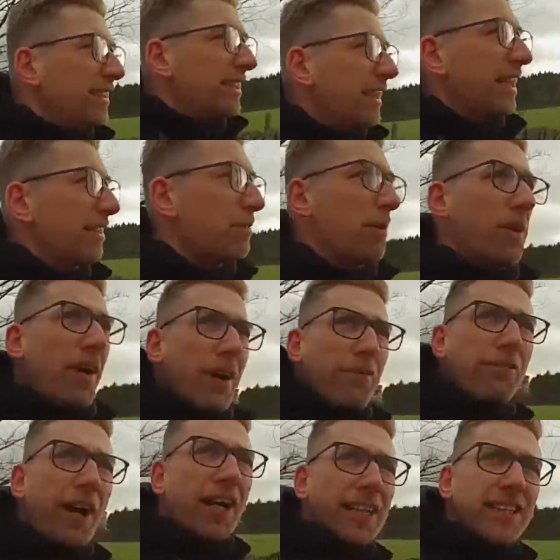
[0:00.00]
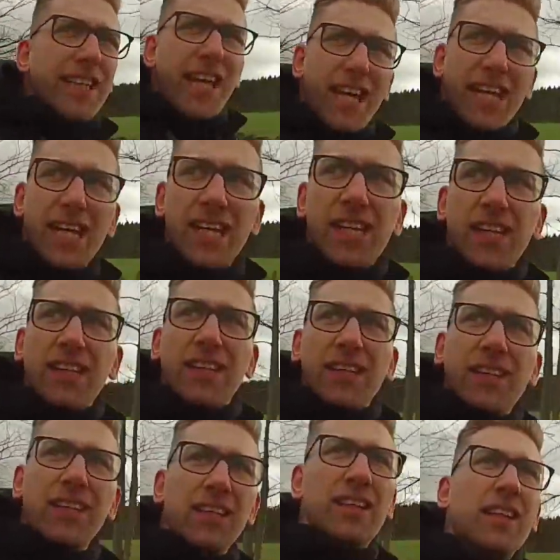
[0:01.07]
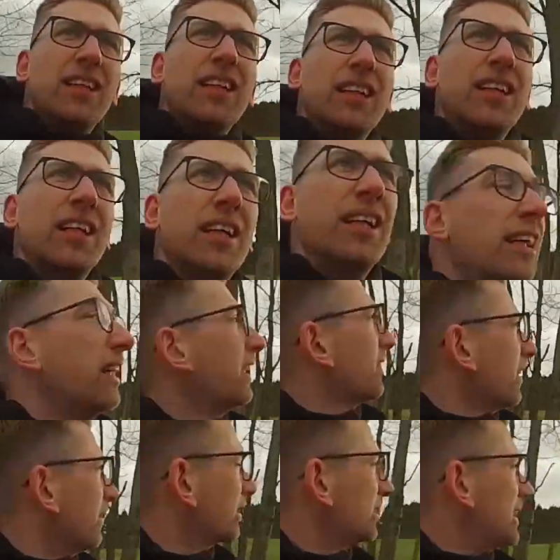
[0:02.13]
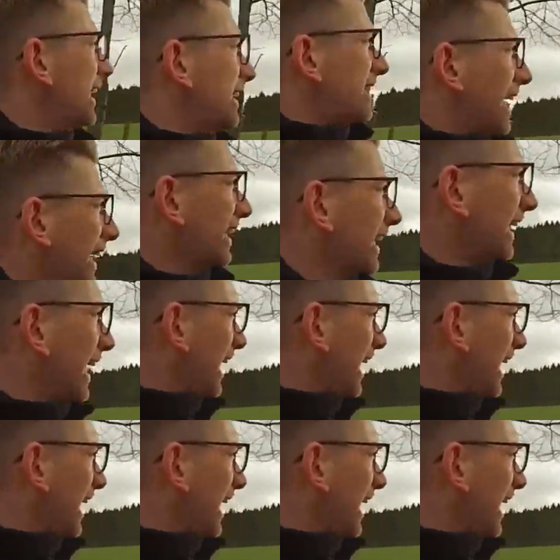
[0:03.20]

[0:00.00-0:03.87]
Turned out to be quite a fine day. There's not much detail in the